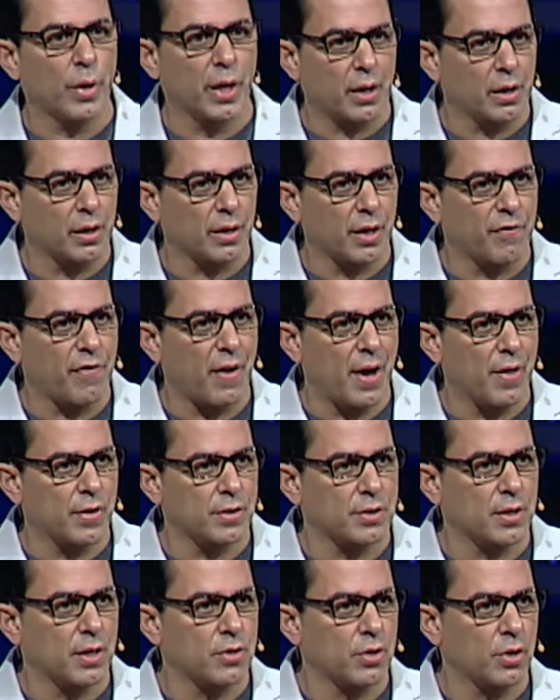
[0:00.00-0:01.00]
we clarify
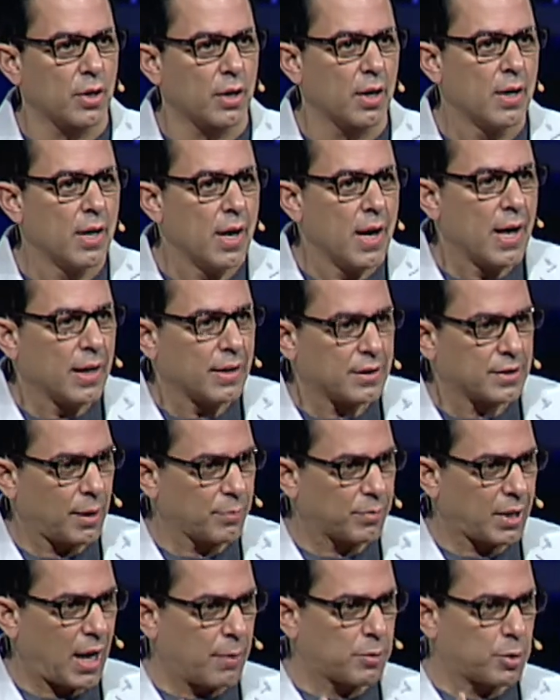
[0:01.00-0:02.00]
this because there are
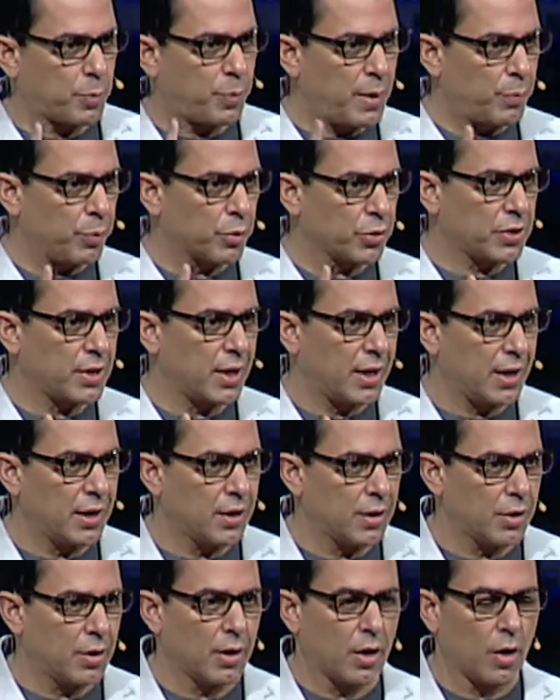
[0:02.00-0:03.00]
sometimes people sitting
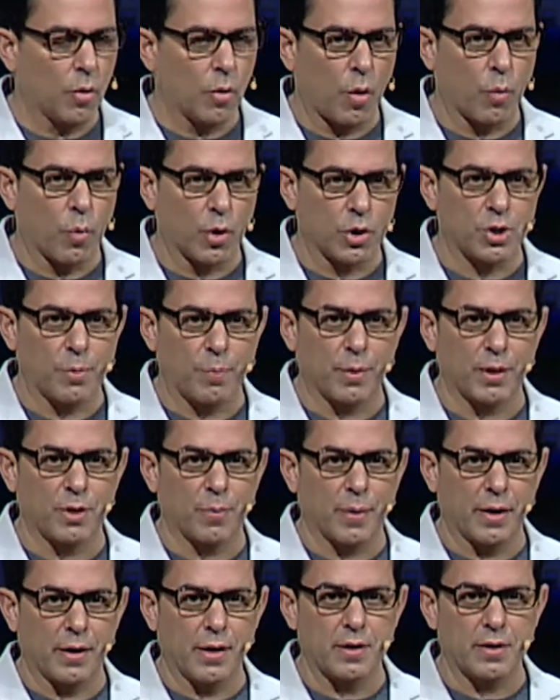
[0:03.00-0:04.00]
in a, a, worship
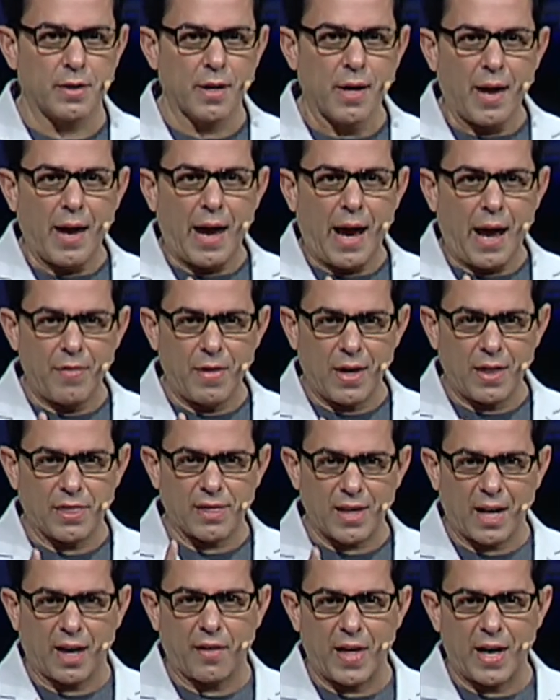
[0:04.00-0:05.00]
experience and they
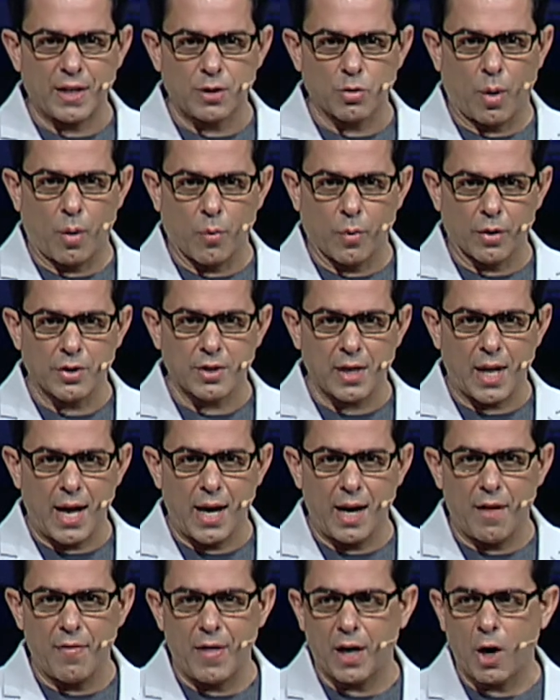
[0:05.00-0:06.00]
think that's what we're
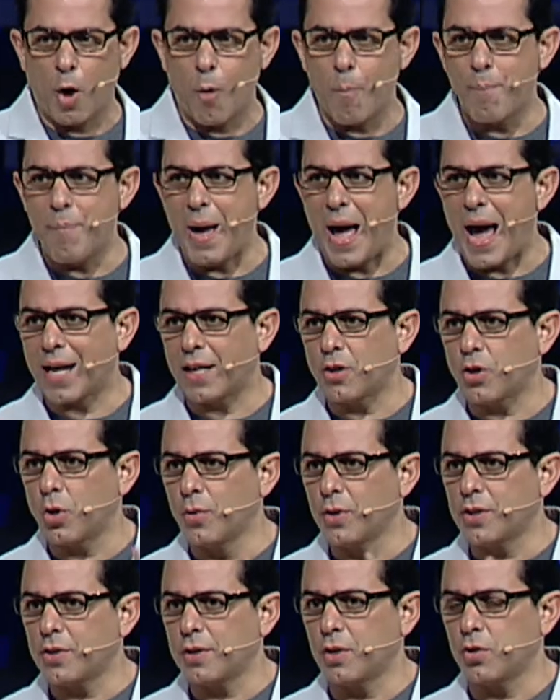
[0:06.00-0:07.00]
saying and they go back
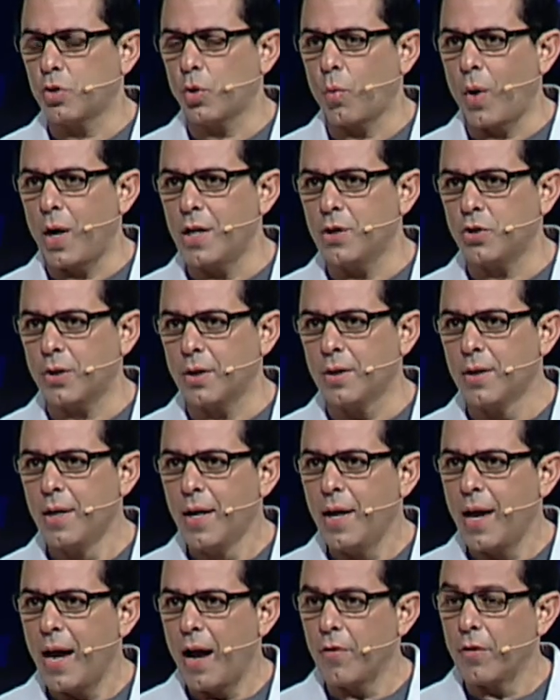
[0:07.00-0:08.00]
to a situation
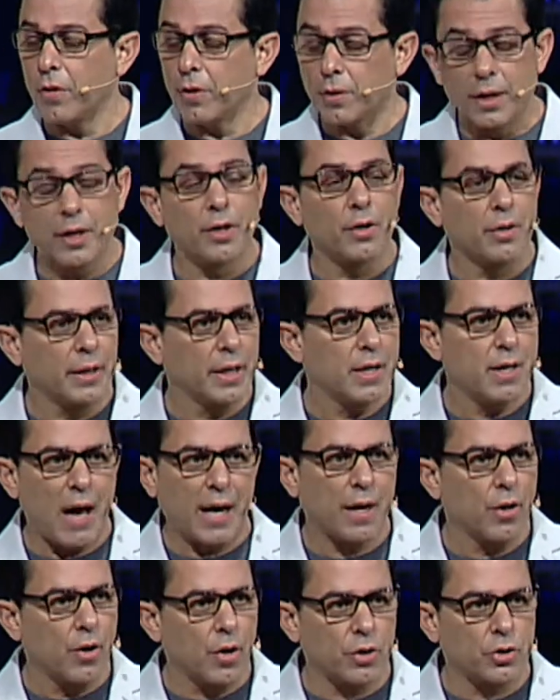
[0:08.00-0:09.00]
and they're literally
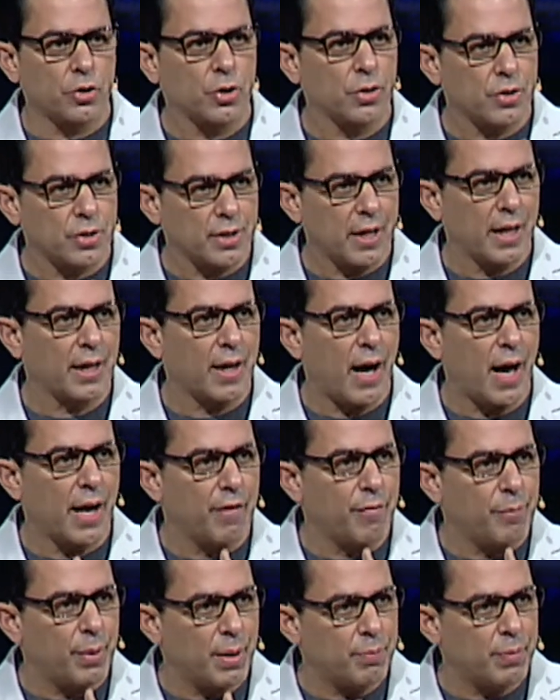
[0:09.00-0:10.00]
not in our church, thank God,
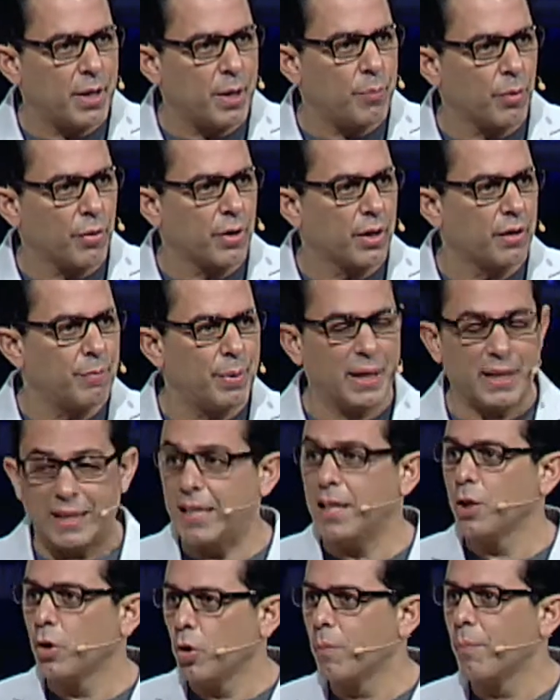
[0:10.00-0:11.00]
have been people that have been
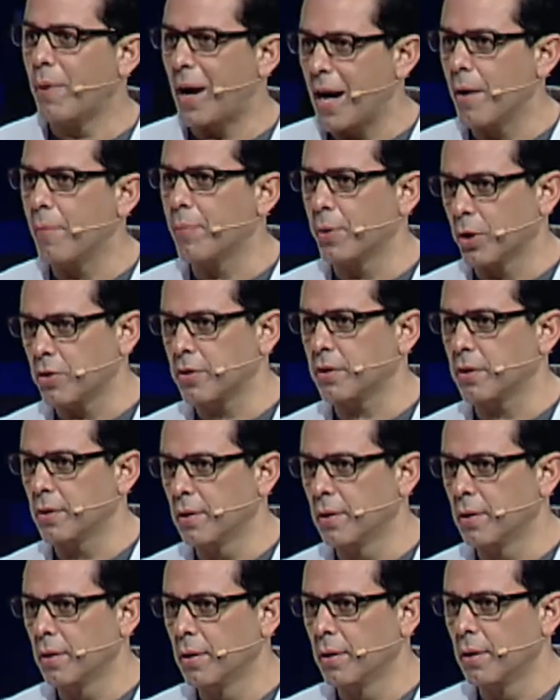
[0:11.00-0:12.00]
killed by a person
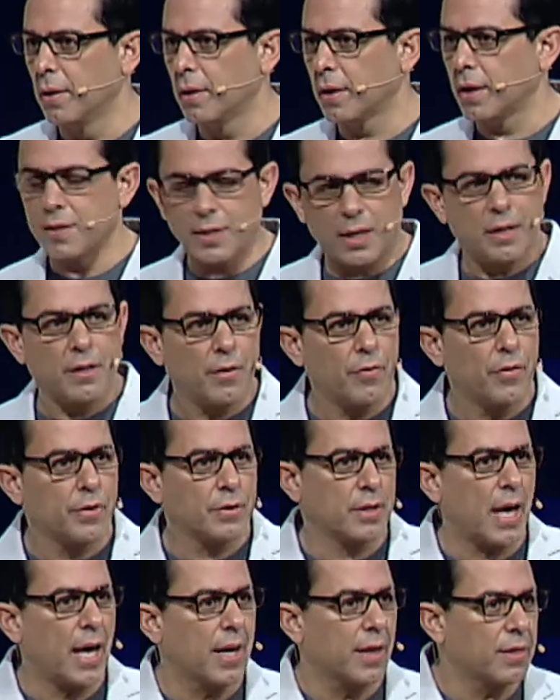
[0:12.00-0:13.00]
because they did
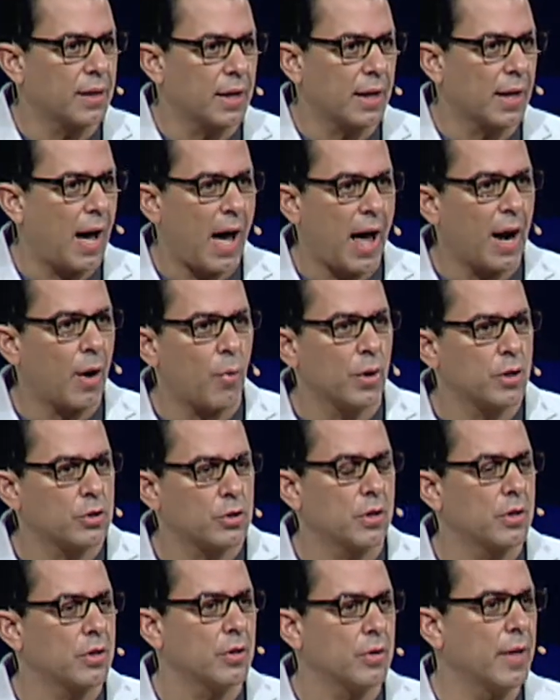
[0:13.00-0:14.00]
this kind of thing. I don't want
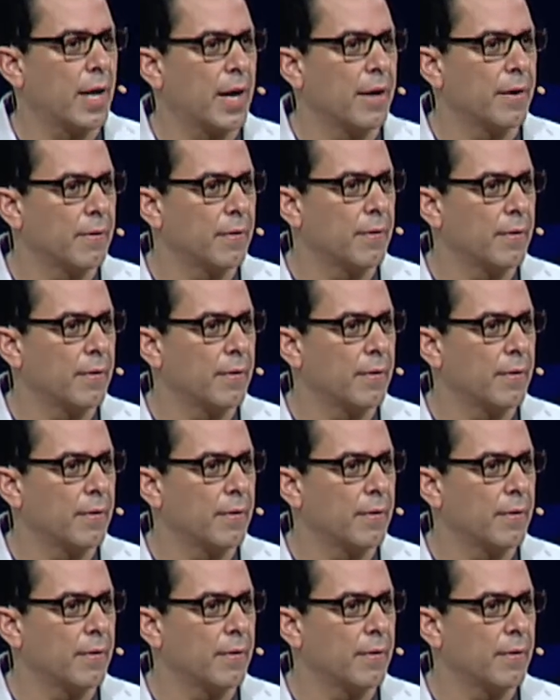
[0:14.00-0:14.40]
you to do that.